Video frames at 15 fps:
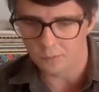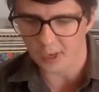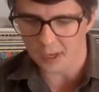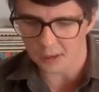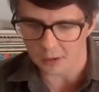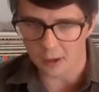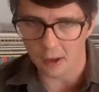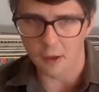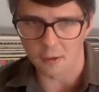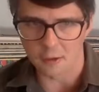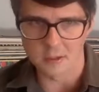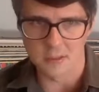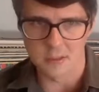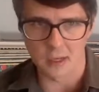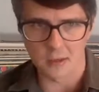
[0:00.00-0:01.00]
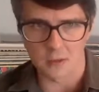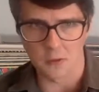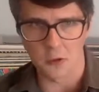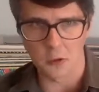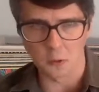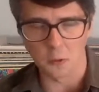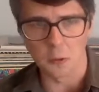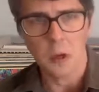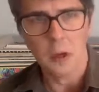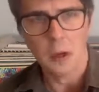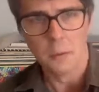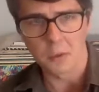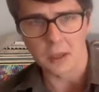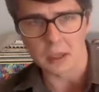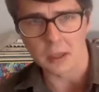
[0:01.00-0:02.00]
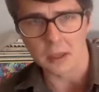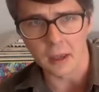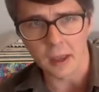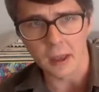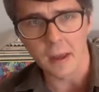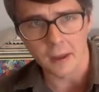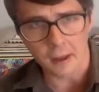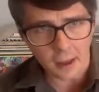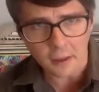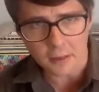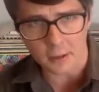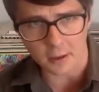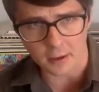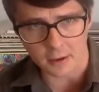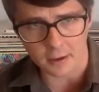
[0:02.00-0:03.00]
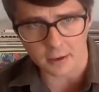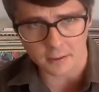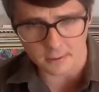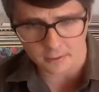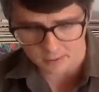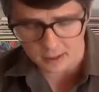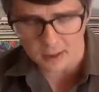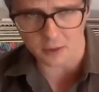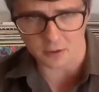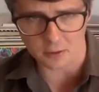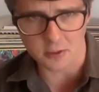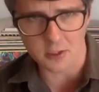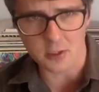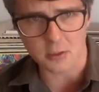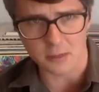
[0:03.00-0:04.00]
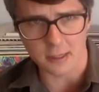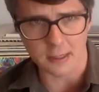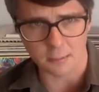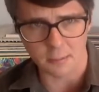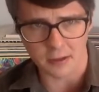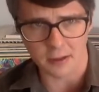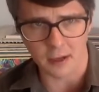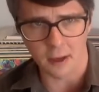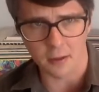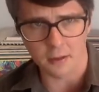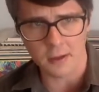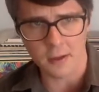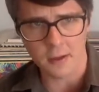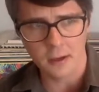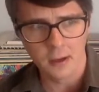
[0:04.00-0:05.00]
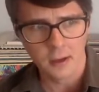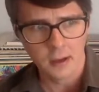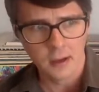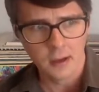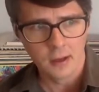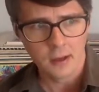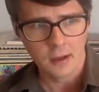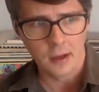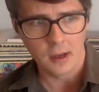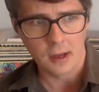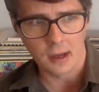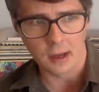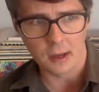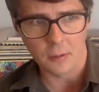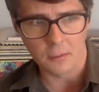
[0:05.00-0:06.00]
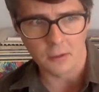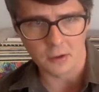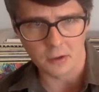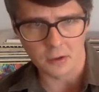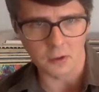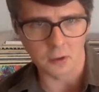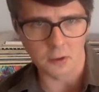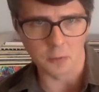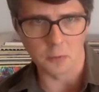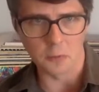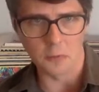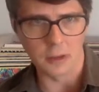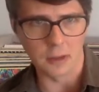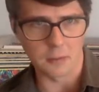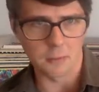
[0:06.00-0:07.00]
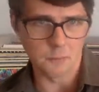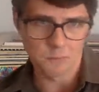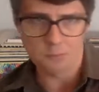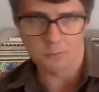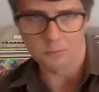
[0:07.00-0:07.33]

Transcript: that how it's like to be healthy. And yeah, you should like be healthy, um, but you like.